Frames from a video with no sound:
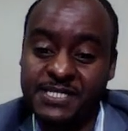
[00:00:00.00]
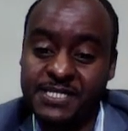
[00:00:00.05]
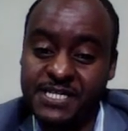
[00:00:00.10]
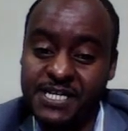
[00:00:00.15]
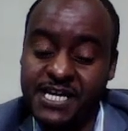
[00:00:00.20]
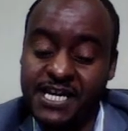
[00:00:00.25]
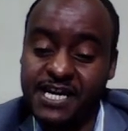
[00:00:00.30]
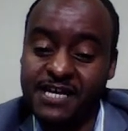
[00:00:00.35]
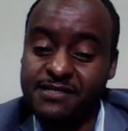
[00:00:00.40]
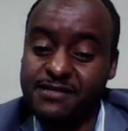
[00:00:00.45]

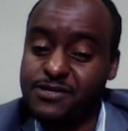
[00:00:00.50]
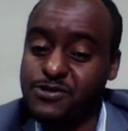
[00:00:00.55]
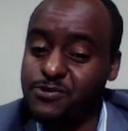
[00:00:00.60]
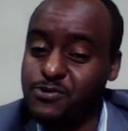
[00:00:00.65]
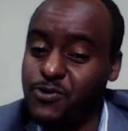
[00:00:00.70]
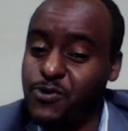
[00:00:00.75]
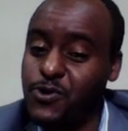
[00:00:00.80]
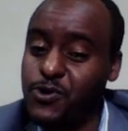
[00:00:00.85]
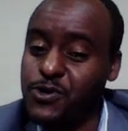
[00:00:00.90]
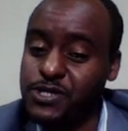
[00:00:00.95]
here. This
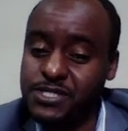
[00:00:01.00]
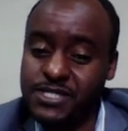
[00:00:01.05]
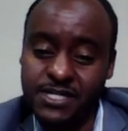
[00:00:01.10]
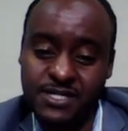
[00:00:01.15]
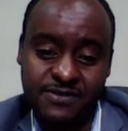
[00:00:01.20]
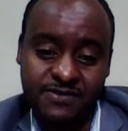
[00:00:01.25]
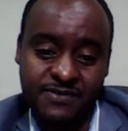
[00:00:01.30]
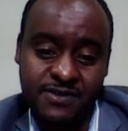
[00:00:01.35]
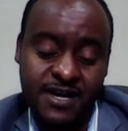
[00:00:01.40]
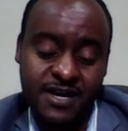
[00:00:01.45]
course
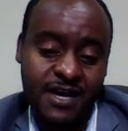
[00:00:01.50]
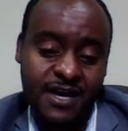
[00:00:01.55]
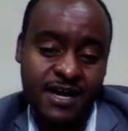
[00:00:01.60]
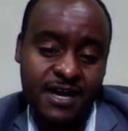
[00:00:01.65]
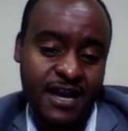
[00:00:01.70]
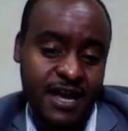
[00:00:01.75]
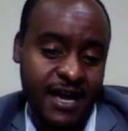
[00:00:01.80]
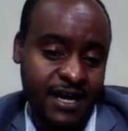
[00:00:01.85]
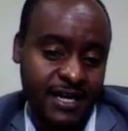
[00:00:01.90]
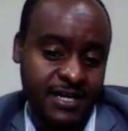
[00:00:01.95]
is
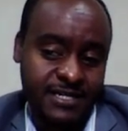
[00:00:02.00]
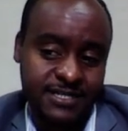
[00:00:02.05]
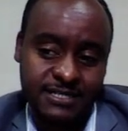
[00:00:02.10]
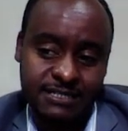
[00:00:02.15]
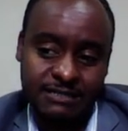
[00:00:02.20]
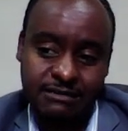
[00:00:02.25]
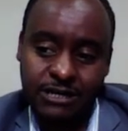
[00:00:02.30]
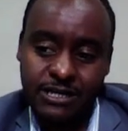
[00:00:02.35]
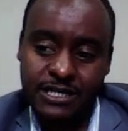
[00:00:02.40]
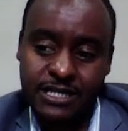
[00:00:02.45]
like
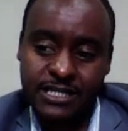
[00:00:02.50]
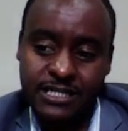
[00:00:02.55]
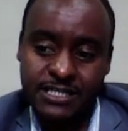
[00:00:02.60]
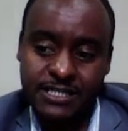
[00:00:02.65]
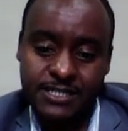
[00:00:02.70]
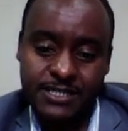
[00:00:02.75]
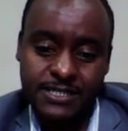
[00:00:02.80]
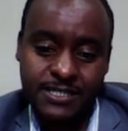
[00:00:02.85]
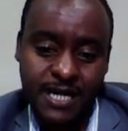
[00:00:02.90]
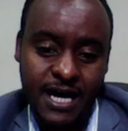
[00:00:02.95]
already
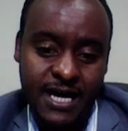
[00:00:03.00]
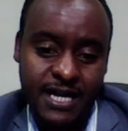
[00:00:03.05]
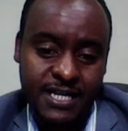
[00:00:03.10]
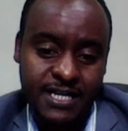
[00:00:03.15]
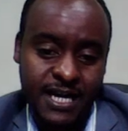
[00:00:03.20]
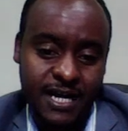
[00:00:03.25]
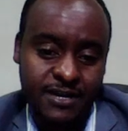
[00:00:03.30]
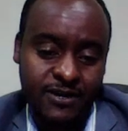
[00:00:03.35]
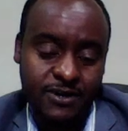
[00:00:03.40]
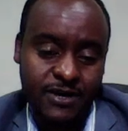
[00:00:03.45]
designed.
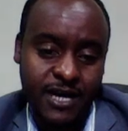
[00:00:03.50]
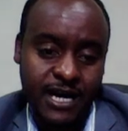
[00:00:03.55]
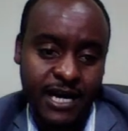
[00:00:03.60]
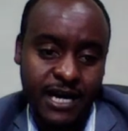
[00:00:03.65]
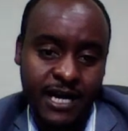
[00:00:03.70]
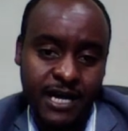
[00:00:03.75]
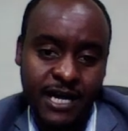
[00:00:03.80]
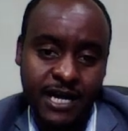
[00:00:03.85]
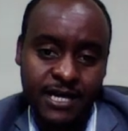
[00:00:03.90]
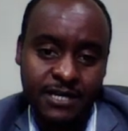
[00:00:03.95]

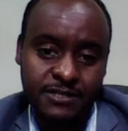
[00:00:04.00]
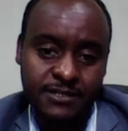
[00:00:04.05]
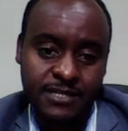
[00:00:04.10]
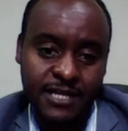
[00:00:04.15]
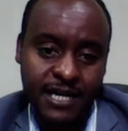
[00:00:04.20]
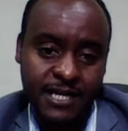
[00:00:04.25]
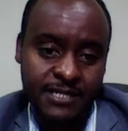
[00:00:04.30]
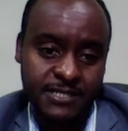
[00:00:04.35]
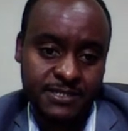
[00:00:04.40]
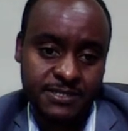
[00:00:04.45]
I can't
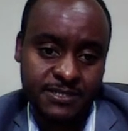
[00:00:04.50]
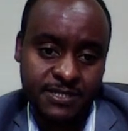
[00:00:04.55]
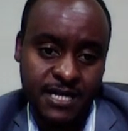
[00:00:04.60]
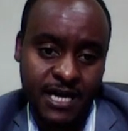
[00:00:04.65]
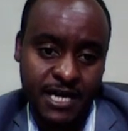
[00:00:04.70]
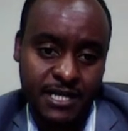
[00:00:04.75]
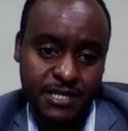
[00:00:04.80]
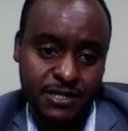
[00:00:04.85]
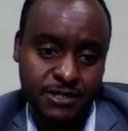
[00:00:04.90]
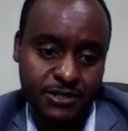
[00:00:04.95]
like
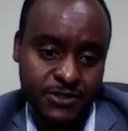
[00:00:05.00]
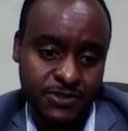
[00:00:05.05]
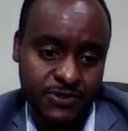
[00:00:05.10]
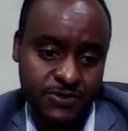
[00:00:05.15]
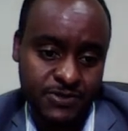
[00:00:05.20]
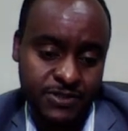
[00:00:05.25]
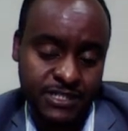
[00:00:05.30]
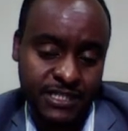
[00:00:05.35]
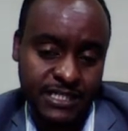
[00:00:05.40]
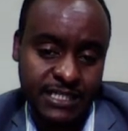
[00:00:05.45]
I need to
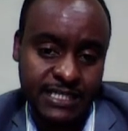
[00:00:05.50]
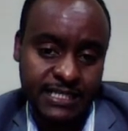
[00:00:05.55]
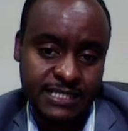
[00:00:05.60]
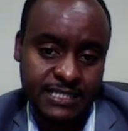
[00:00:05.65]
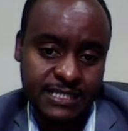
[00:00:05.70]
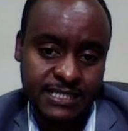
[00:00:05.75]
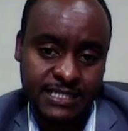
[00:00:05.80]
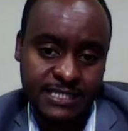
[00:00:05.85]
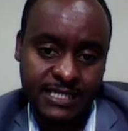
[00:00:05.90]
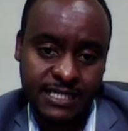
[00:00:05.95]
delete
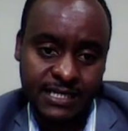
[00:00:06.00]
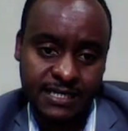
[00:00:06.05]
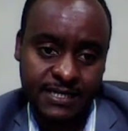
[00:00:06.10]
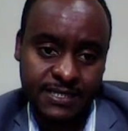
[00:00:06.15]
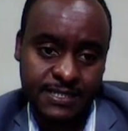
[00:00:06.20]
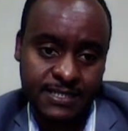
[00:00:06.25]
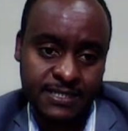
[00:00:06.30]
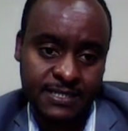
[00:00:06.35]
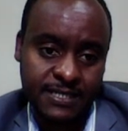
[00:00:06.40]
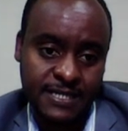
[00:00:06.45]
these
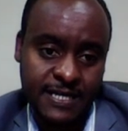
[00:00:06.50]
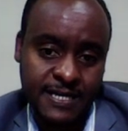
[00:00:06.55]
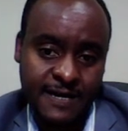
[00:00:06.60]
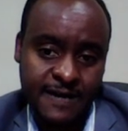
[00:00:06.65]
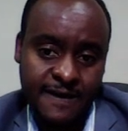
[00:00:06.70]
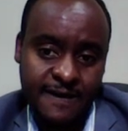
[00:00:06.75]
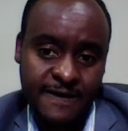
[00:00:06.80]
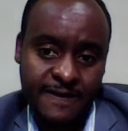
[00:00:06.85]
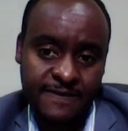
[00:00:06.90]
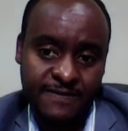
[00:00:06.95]
things.
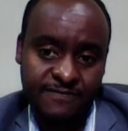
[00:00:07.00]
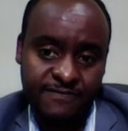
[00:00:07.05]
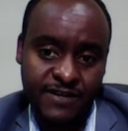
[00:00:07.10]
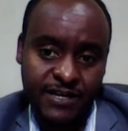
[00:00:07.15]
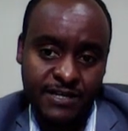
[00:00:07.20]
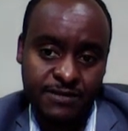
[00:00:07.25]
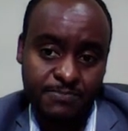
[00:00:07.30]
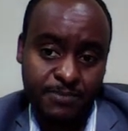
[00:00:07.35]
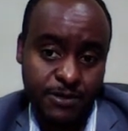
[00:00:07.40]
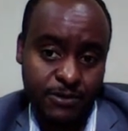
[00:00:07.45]

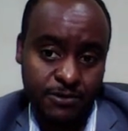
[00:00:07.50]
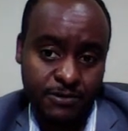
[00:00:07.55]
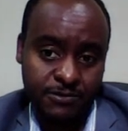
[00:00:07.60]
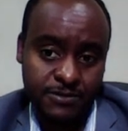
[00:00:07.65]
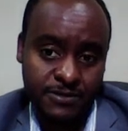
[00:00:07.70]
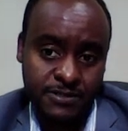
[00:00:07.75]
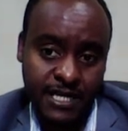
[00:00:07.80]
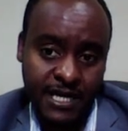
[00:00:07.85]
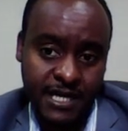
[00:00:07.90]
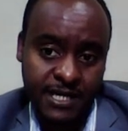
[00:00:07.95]

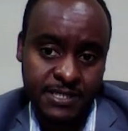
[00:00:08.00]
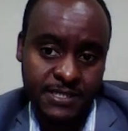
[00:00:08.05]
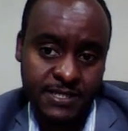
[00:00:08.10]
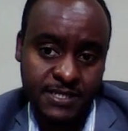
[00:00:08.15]
because like